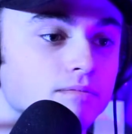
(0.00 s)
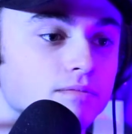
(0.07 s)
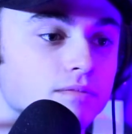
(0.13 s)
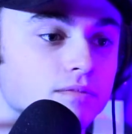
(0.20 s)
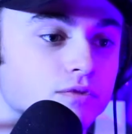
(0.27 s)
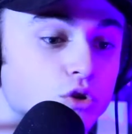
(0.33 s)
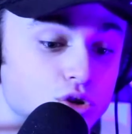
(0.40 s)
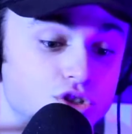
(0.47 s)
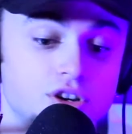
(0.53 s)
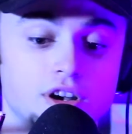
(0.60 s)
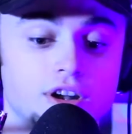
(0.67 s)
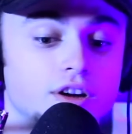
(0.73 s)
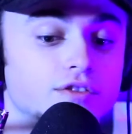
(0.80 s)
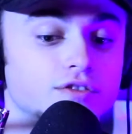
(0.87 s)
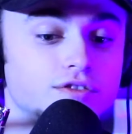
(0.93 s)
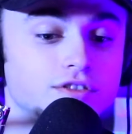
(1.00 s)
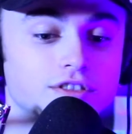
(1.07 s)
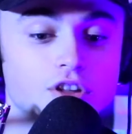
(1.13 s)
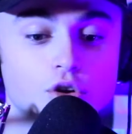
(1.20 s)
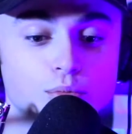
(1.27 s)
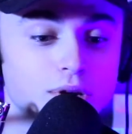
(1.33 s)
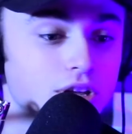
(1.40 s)
Fortunate enough,
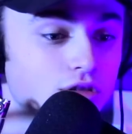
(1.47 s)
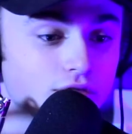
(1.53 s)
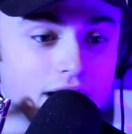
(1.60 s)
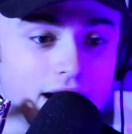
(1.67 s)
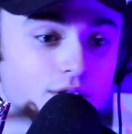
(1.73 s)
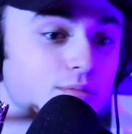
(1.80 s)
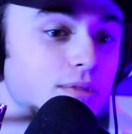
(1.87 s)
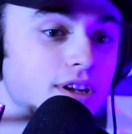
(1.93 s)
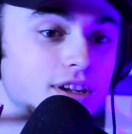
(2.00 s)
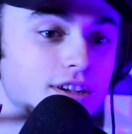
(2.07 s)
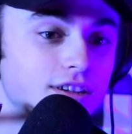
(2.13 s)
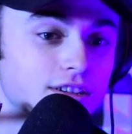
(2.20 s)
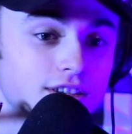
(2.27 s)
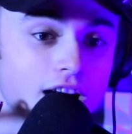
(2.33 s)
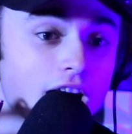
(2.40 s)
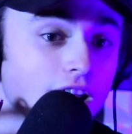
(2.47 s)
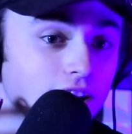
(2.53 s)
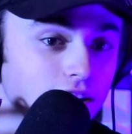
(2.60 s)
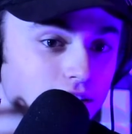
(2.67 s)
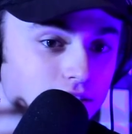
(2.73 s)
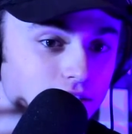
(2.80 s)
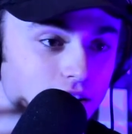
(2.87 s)
nobody around me got
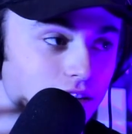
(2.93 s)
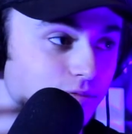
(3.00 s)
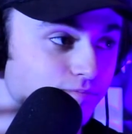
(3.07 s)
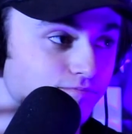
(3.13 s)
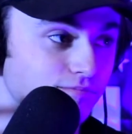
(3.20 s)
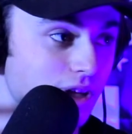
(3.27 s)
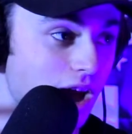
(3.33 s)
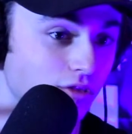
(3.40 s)
it and got